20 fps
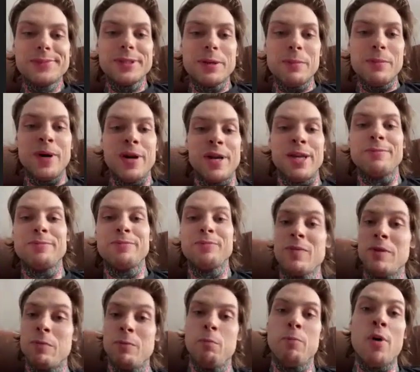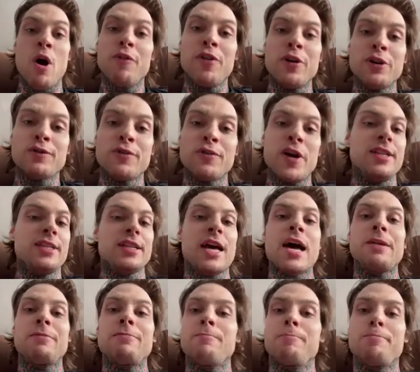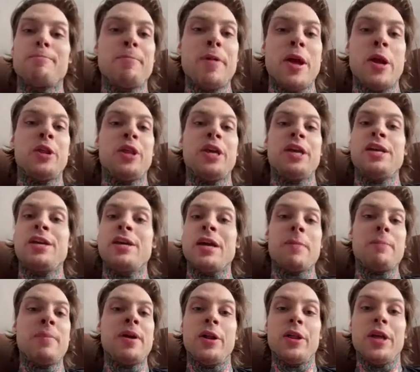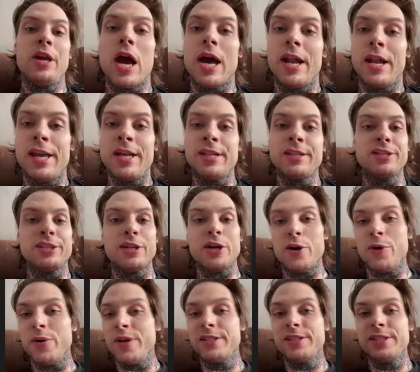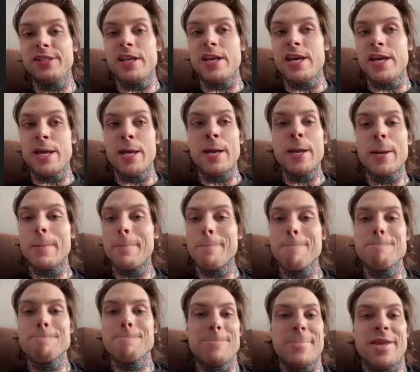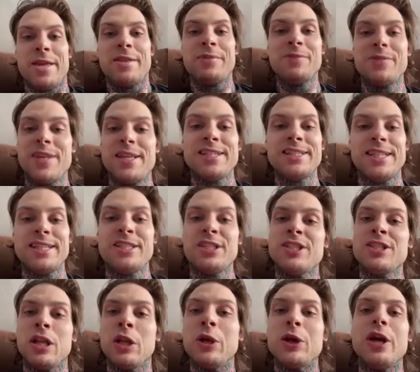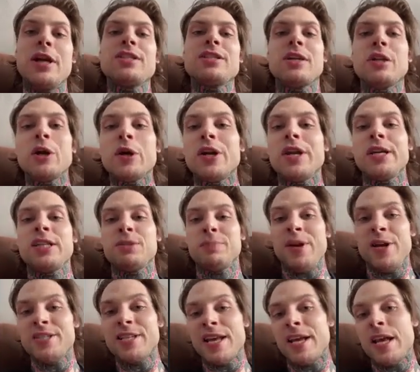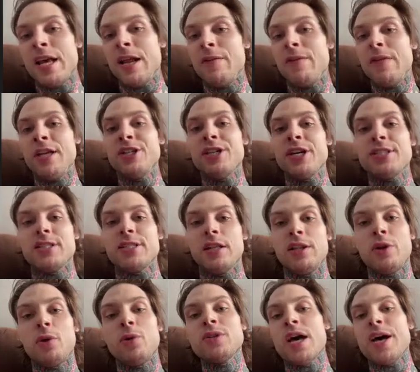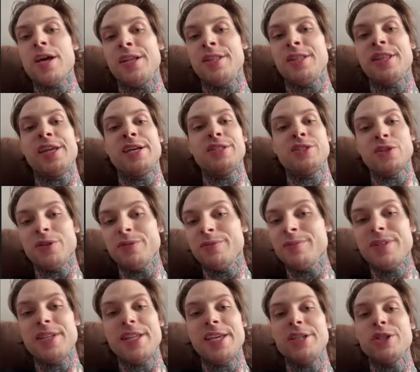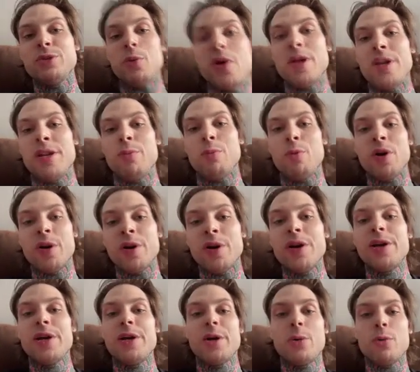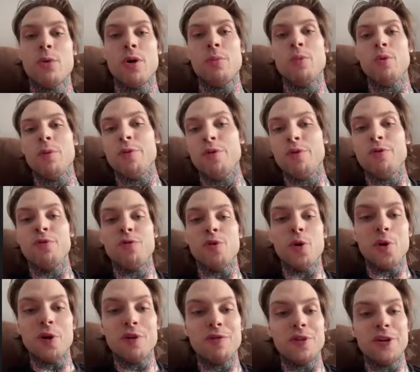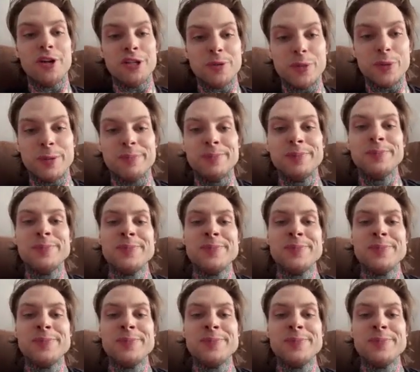But both those fights, I barely got hit. So it's like it's just it's a learning experience. I gotta adjust the little tiny things on each one, and we're moving forward for each one.